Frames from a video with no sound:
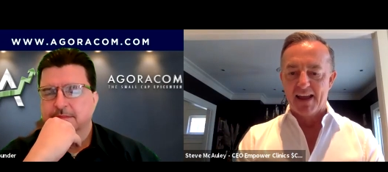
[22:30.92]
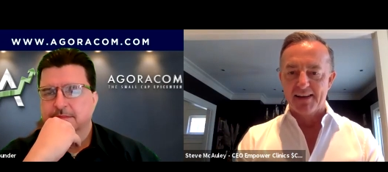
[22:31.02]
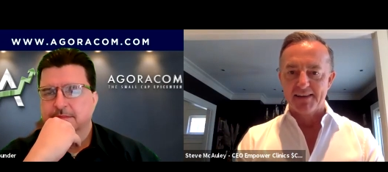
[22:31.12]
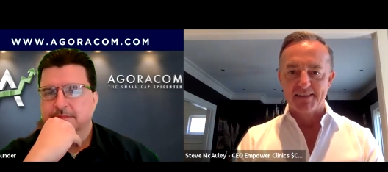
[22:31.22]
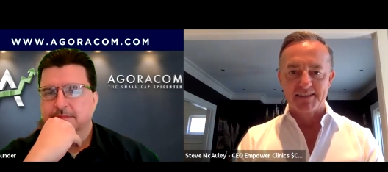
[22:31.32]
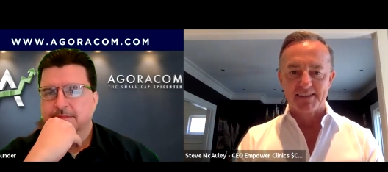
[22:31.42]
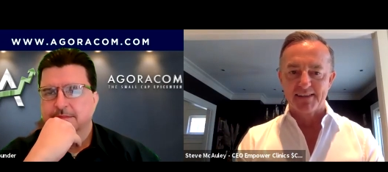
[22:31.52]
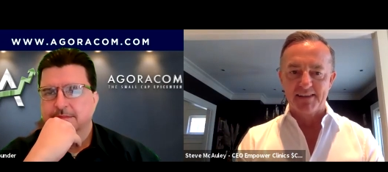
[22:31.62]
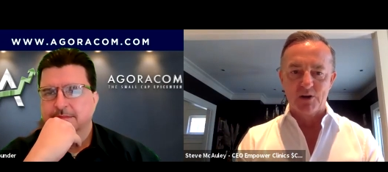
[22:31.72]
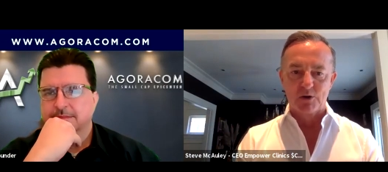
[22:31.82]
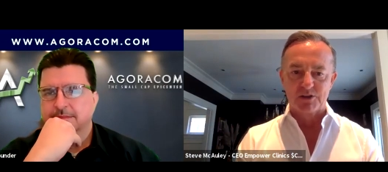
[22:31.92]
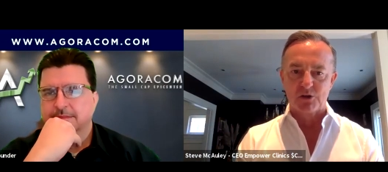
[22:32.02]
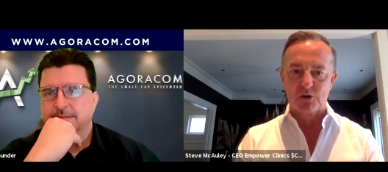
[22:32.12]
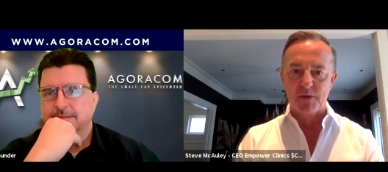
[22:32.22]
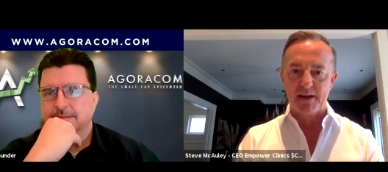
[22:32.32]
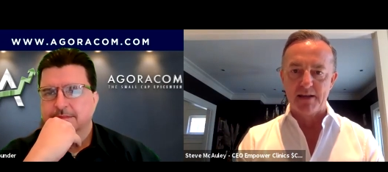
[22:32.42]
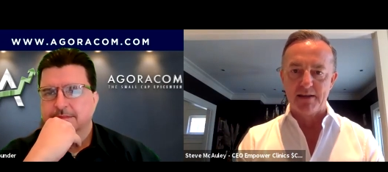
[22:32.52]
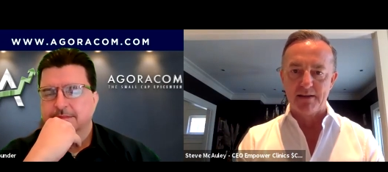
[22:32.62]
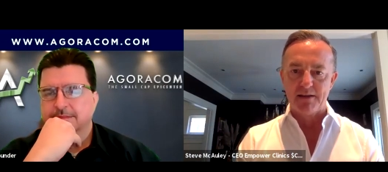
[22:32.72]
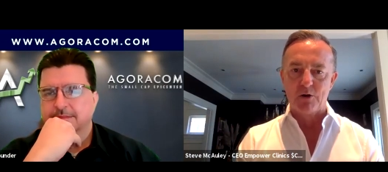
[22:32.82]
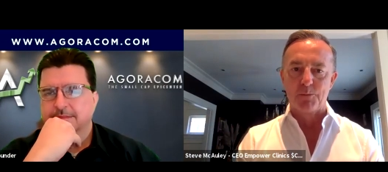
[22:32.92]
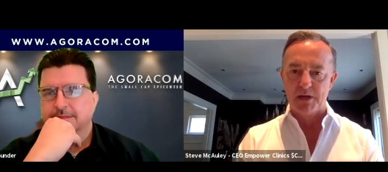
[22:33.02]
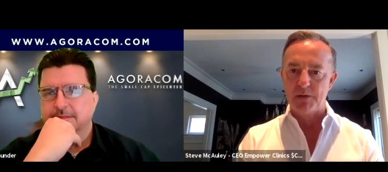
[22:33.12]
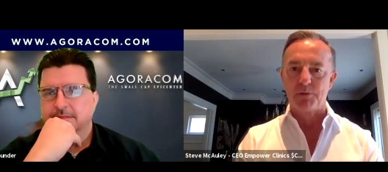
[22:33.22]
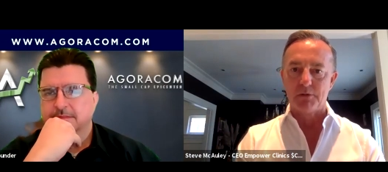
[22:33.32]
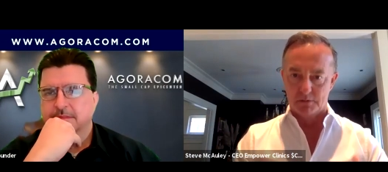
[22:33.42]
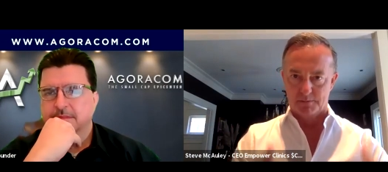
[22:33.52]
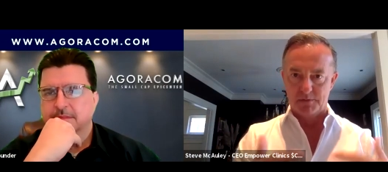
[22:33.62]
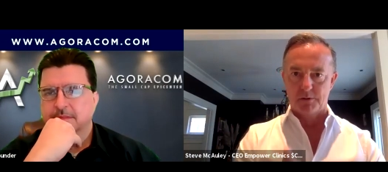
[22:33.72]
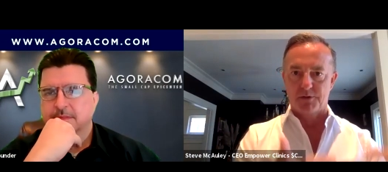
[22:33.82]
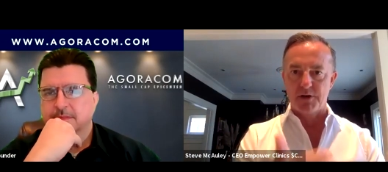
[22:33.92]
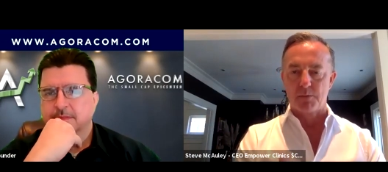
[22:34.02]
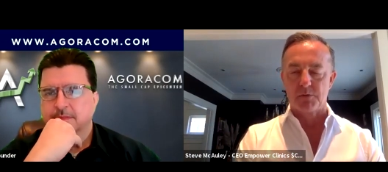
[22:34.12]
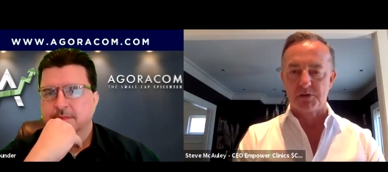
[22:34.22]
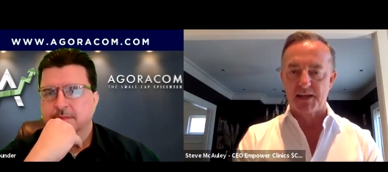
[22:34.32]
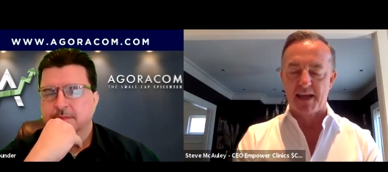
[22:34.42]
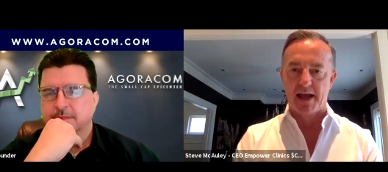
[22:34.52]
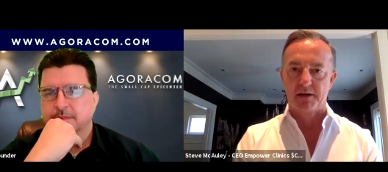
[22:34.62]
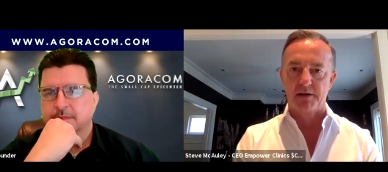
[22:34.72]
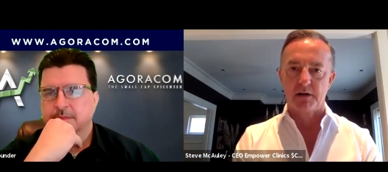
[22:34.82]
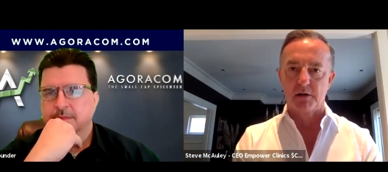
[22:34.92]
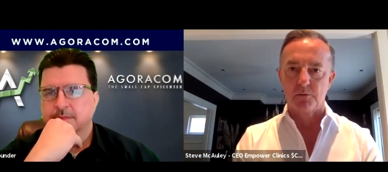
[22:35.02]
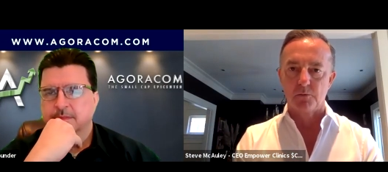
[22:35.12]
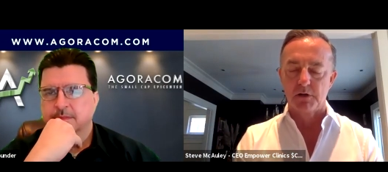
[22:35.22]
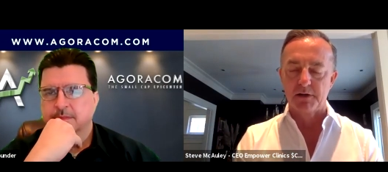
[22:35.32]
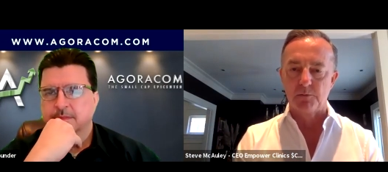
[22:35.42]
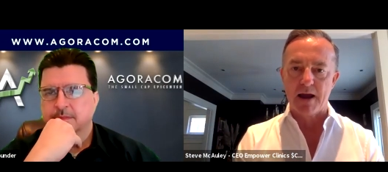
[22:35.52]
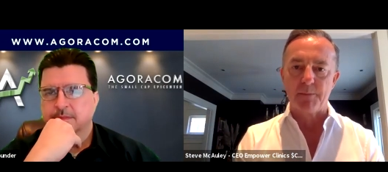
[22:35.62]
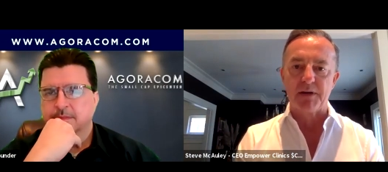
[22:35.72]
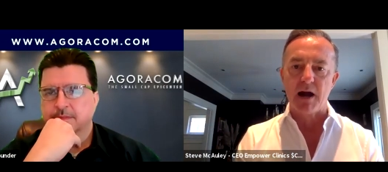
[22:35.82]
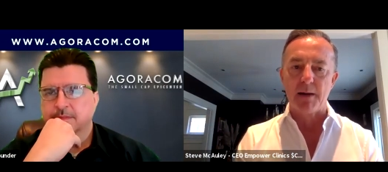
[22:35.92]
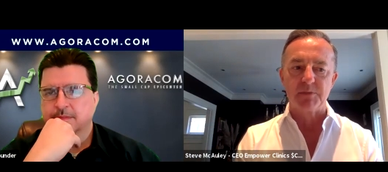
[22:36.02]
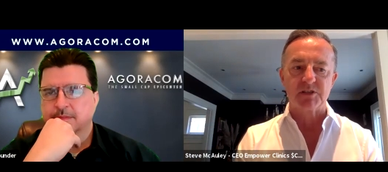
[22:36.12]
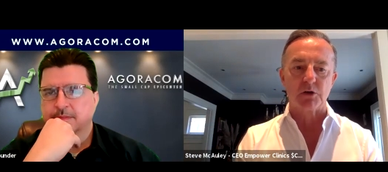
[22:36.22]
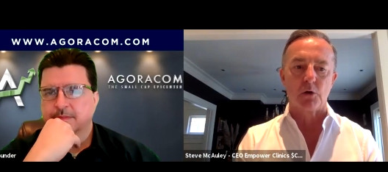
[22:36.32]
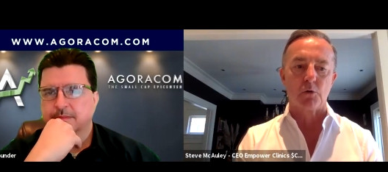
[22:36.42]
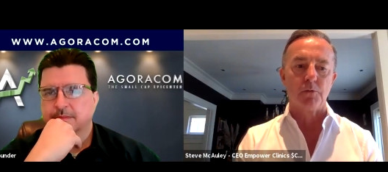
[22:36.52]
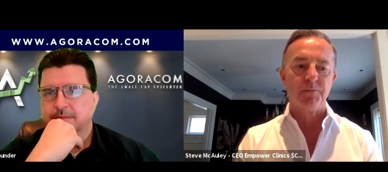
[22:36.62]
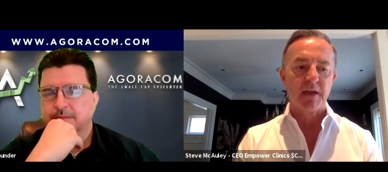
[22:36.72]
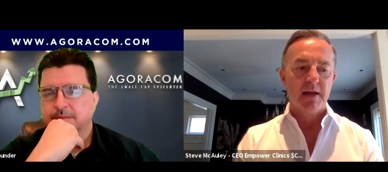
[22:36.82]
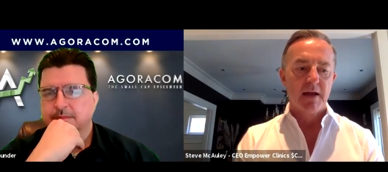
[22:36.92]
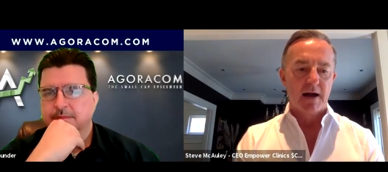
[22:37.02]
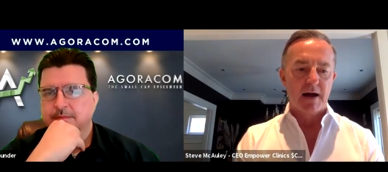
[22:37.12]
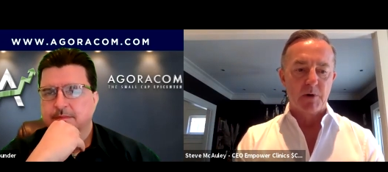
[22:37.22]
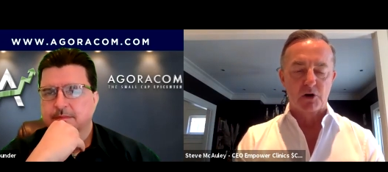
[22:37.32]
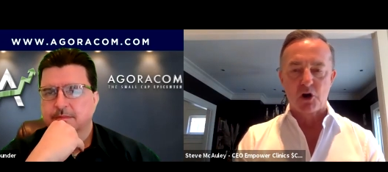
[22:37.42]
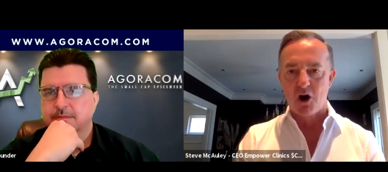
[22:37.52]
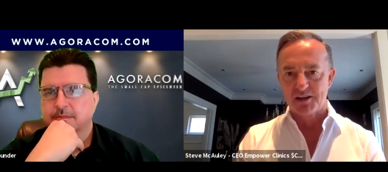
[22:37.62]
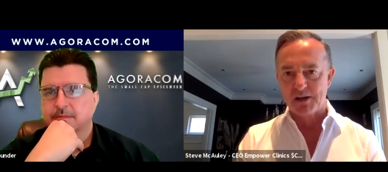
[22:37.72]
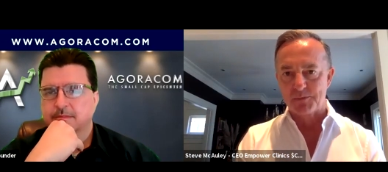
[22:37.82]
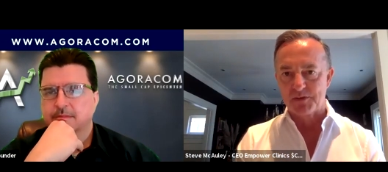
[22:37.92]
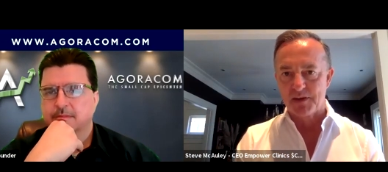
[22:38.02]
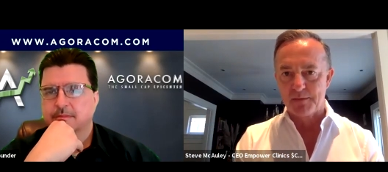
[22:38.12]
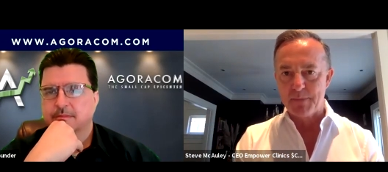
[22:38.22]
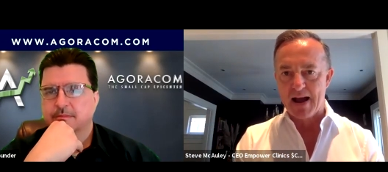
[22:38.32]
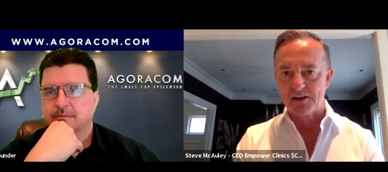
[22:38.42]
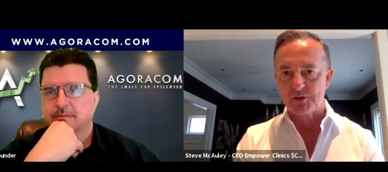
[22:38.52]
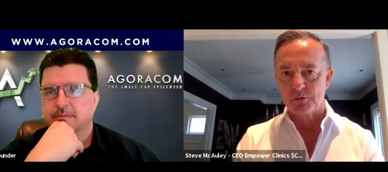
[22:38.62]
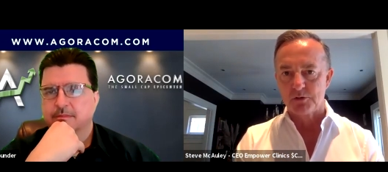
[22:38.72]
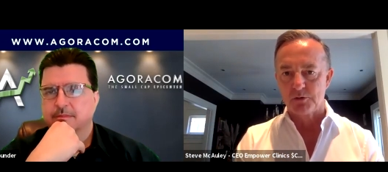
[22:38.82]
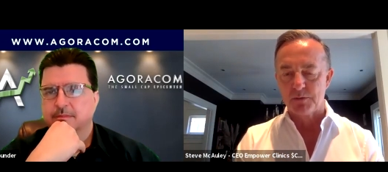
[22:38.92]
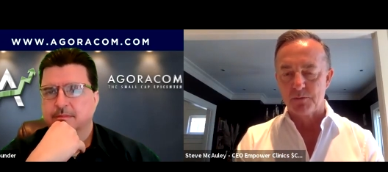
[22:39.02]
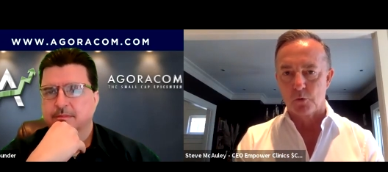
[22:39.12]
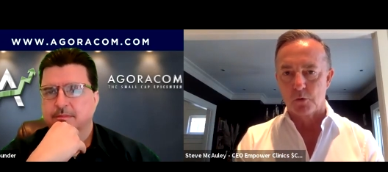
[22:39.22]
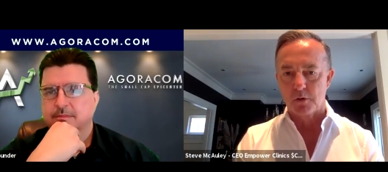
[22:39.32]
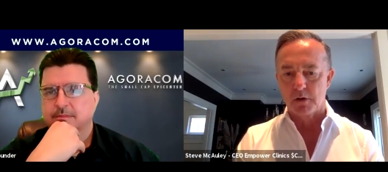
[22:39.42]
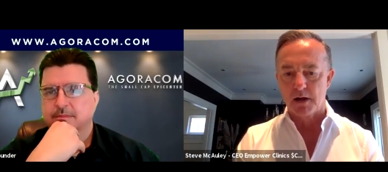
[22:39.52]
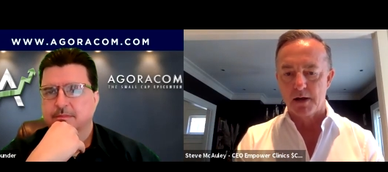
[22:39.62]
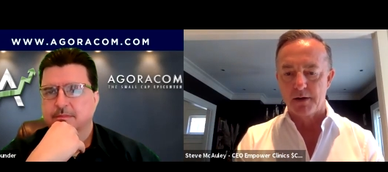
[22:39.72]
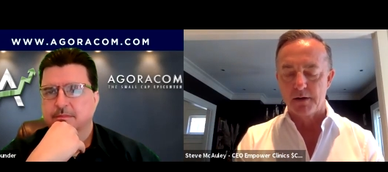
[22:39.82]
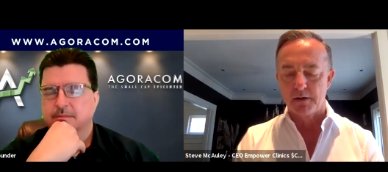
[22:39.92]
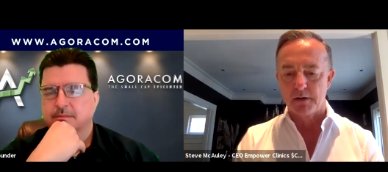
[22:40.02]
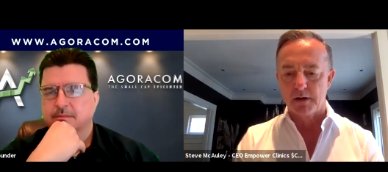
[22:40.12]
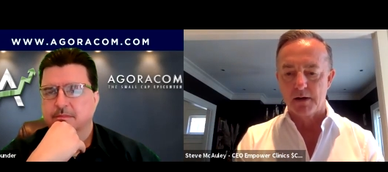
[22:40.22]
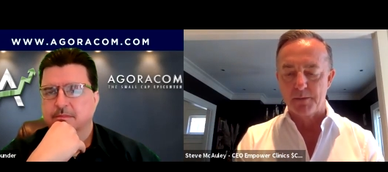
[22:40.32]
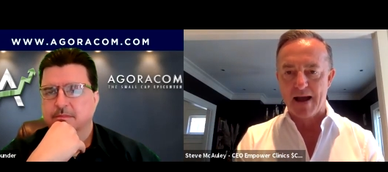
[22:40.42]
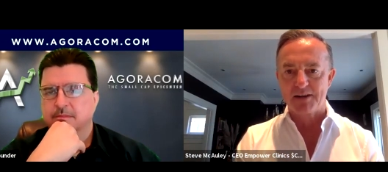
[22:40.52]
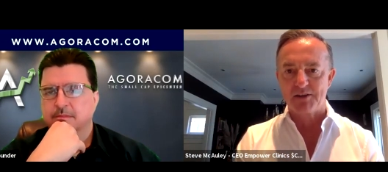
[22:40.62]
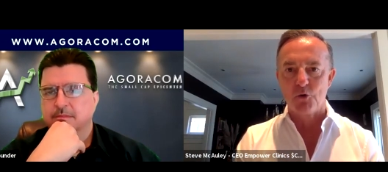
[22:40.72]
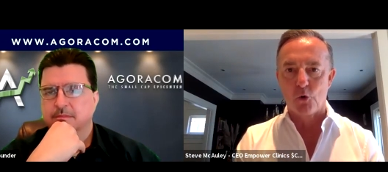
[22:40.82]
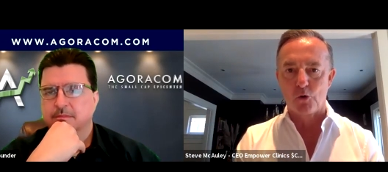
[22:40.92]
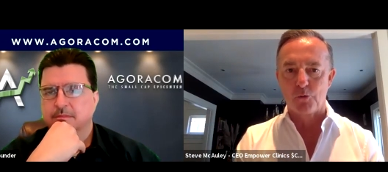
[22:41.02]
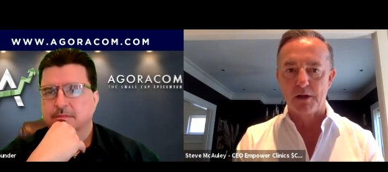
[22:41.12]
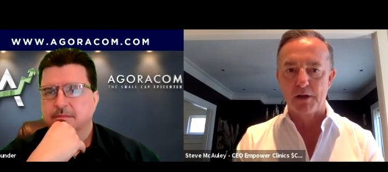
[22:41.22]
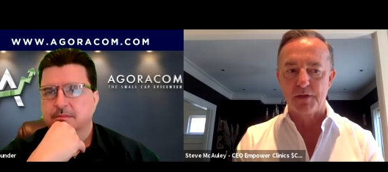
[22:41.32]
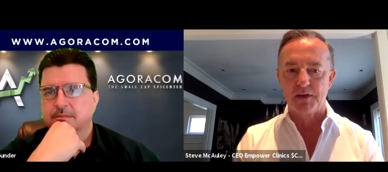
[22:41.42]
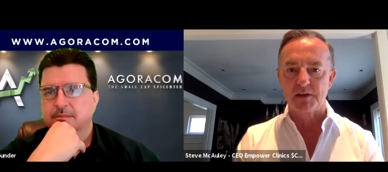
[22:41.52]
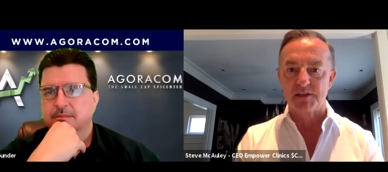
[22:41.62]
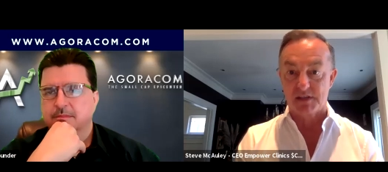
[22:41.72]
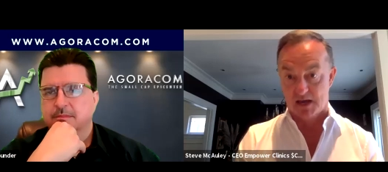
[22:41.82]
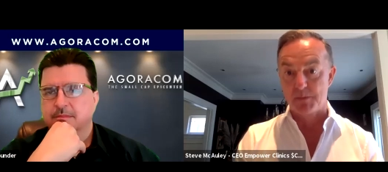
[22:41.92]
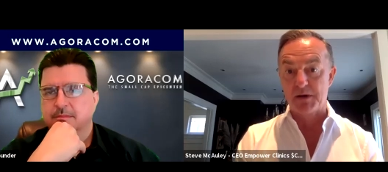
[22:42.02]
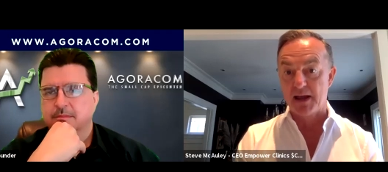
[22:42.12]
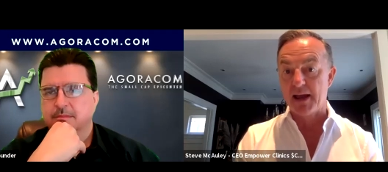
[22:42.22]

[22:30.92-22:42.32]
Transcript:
Speaker 1: and you know, so many, you know, people, you know, the numbers in Canada are really ramping up. So um, our concept of getting back to a little bit more on uh, uh, back to normal, I think, is coming